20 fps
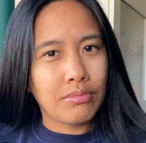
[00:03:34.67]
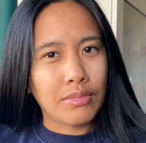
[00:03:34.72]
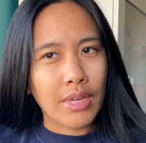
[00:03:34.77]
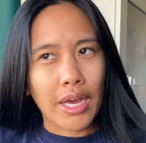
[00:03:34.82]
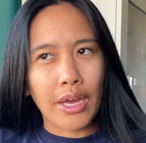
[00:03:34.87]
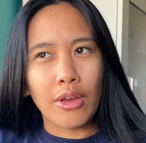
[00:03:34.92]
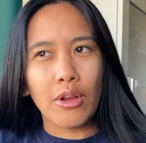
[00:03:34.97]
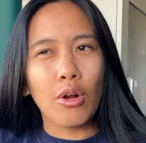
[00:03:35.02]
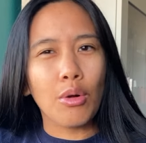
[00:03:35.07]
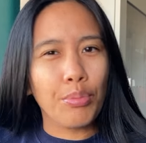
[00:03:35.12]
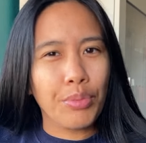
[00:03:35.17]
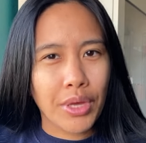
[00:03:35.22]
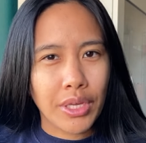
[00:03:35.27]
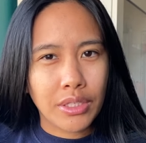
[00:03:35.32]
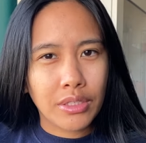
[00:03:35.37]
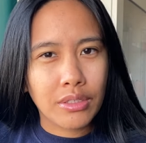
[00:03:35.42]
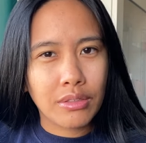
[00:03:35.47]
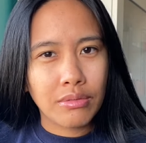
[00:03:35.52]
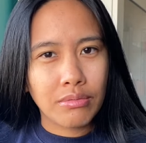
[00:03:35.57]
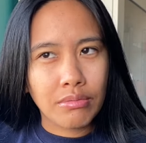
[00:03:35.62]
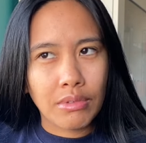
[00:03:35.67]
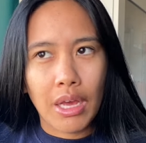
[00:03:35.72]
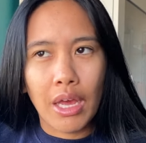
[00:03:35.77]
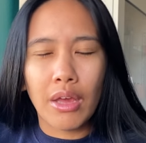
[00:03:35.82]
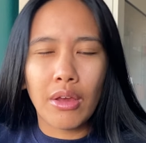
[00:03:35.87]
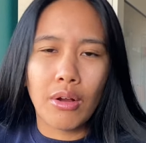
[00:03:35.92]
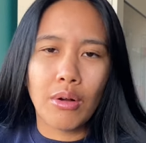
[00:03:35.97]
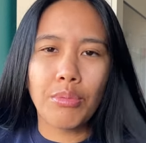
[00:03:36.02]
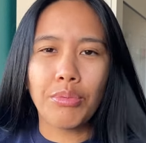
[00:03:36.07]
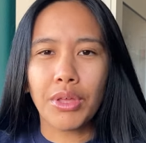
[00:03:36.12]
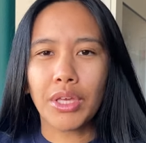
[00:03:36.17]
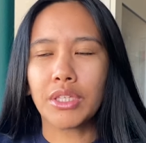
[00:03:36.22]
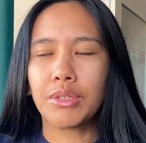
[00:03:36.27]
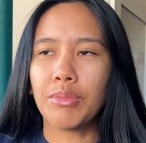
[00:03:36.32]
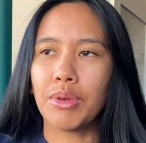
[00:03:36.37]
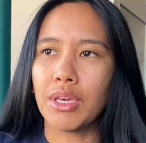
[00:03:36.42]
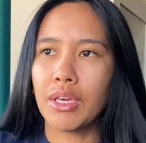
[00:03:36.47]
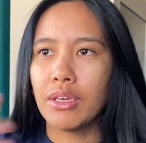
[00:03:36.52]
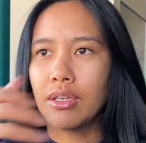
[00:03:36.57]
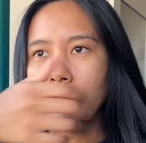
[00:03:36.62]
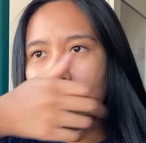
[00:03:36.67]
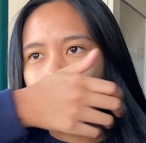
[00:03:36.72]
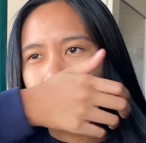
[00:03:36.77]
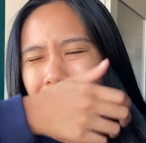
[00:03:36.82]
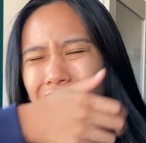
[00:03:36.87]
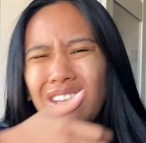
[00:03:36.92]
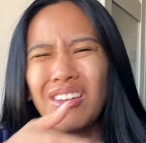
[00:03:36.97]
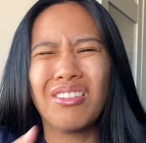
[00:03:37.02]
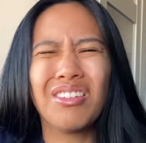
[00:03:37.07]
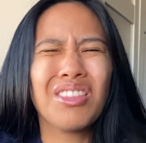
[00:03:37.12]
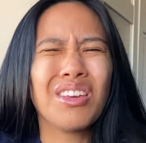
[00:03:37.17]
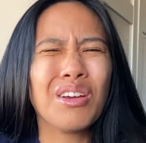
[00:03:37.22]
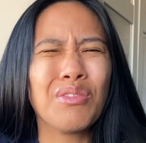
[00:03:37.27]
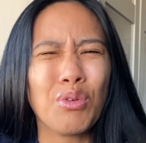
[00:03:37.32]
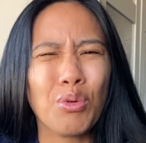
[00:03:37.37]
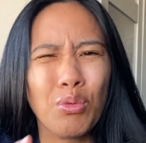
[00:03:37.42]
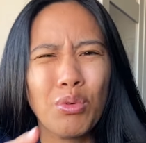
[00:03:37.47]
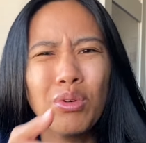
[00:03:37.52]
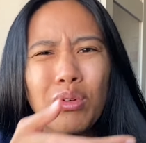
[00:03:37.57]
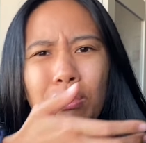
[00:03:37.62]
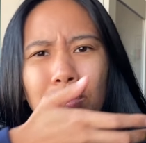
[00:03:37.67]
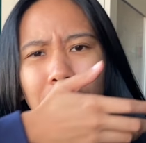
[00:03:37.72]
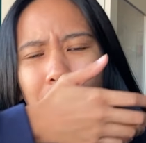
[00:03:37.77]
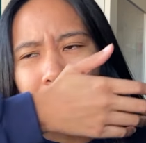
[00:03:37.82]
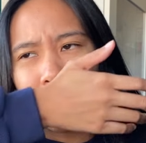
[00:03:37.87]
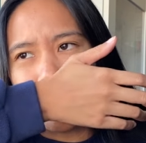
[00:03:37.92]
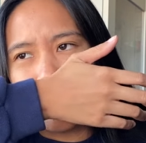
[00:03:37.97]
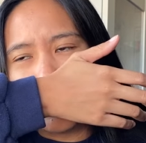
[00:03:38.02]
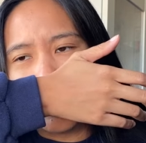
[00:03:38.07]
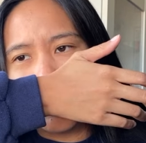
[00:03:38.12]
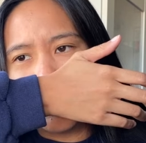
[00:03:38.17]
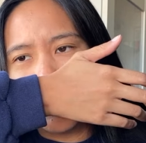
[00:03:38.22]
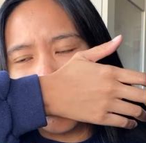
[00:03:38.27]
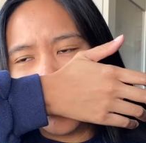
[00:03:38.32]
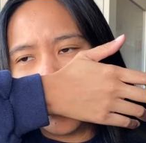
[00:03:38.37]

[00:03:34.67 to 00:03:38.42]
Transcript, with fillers: I hope that's I hope that's making sense. Like you don't think of a room, you know?